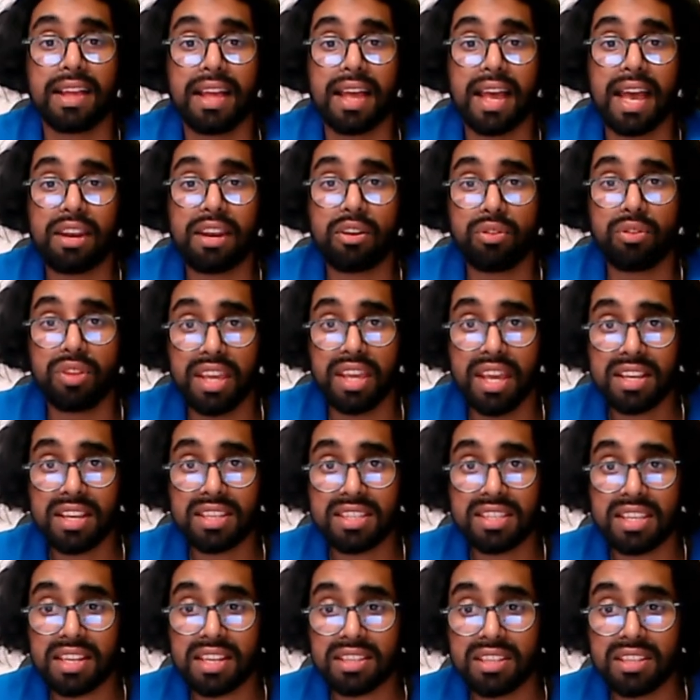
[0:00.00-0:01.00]
and on the
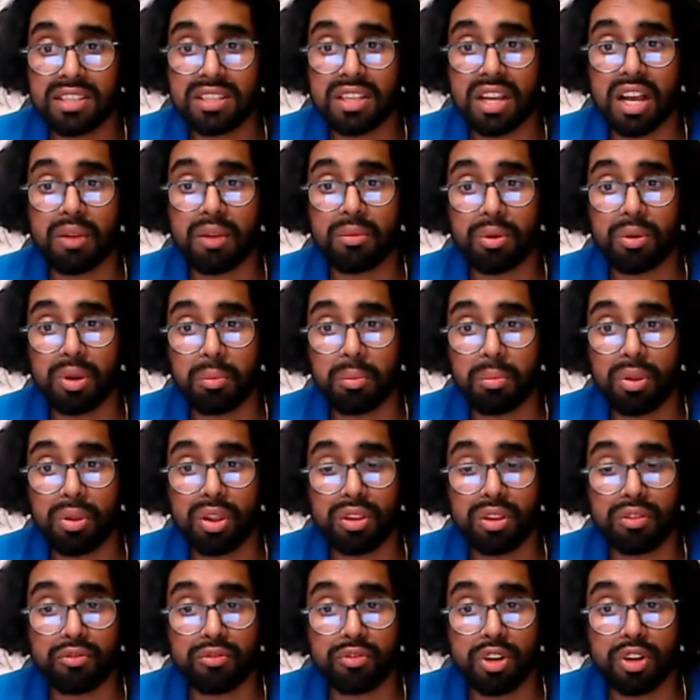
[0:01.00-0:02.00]
x-axis, I'm going to
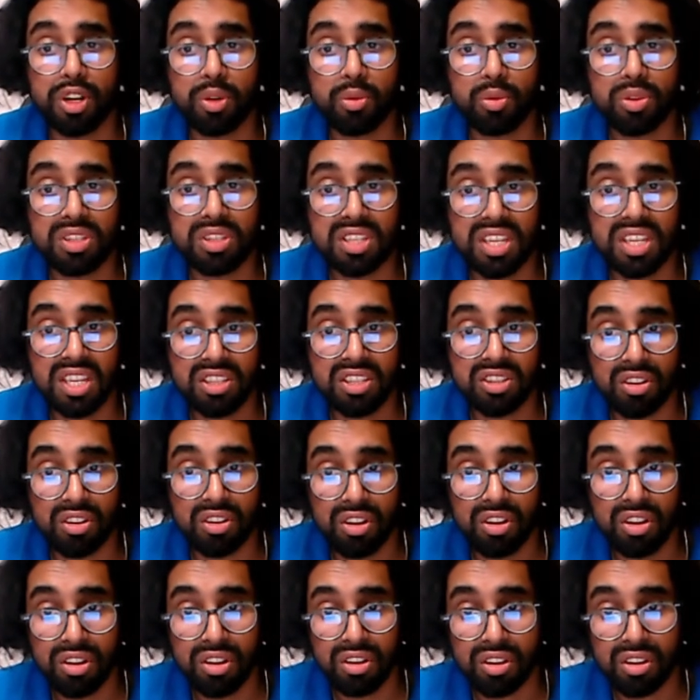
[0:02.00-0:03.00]
plot the frequency. So
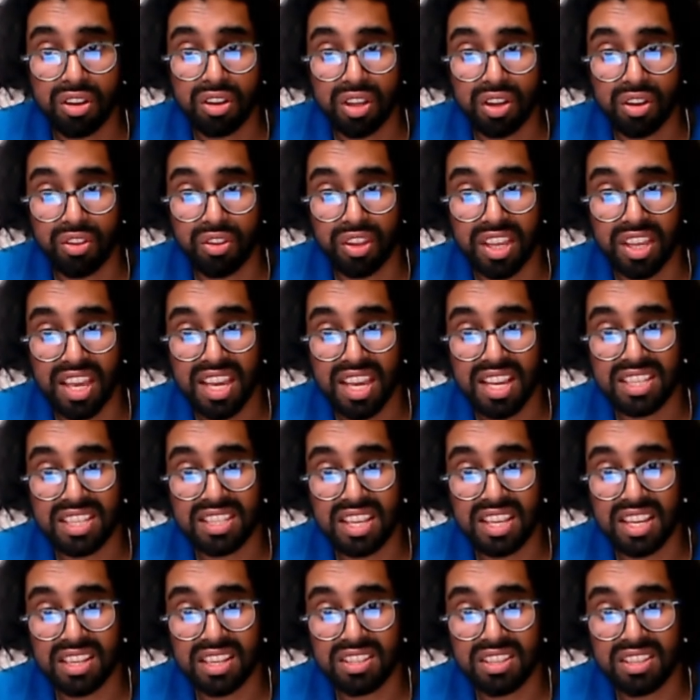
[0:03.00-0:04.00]
look, on the
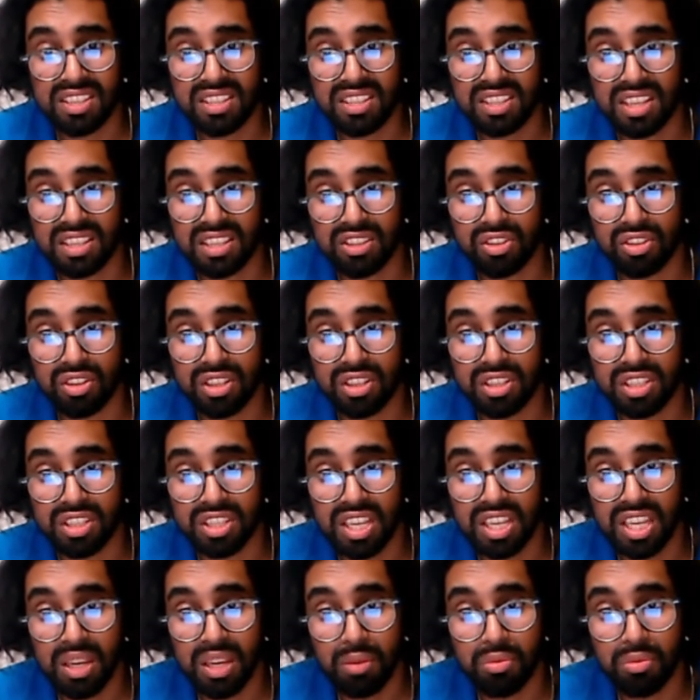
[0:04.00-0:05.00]
x-axis, as you can
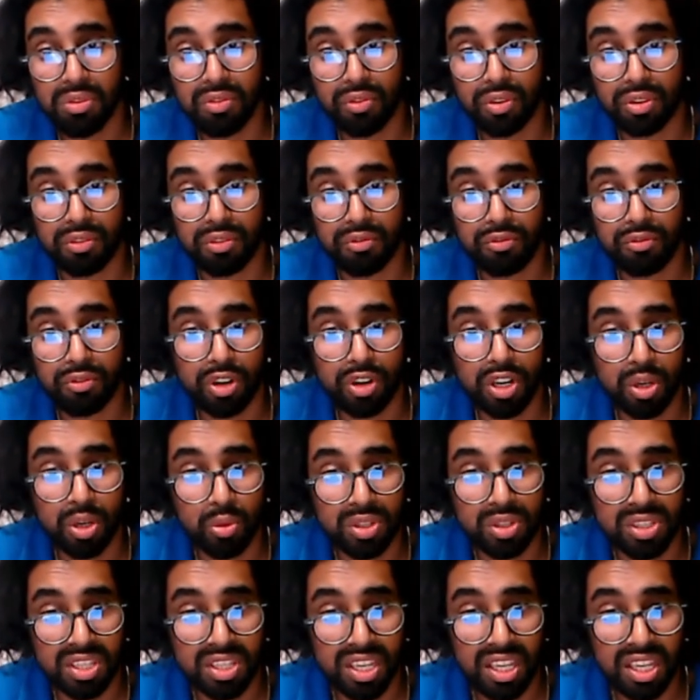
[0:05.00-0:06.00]
see, we've got the
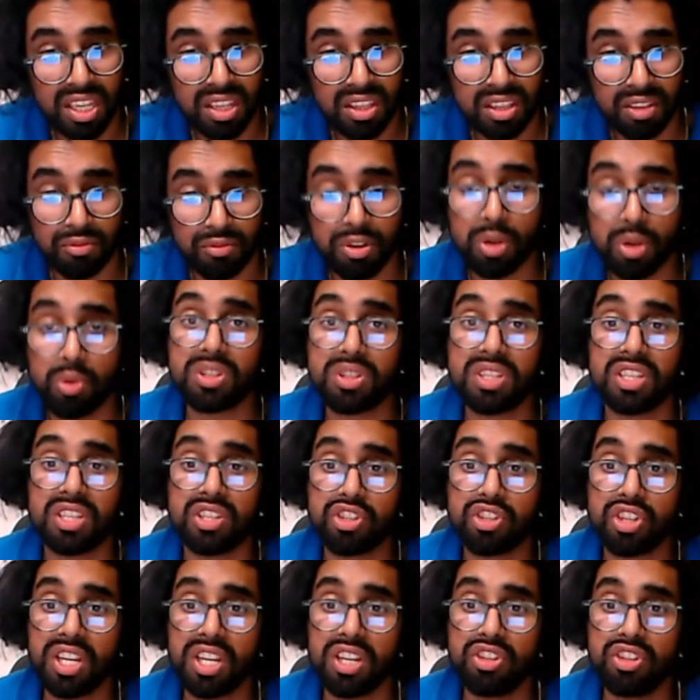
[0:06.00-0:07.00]
frequency. The frequency is
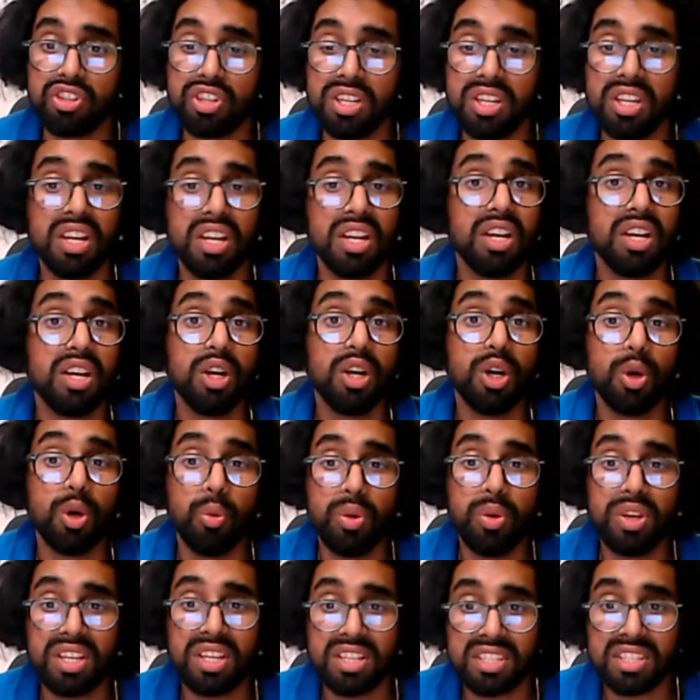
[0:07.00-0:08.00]
changing.
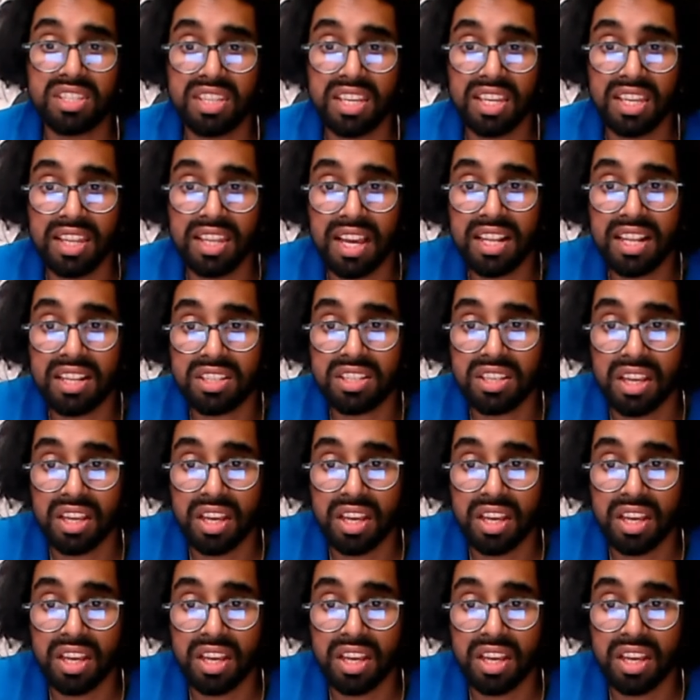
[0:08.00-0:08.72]
We can see that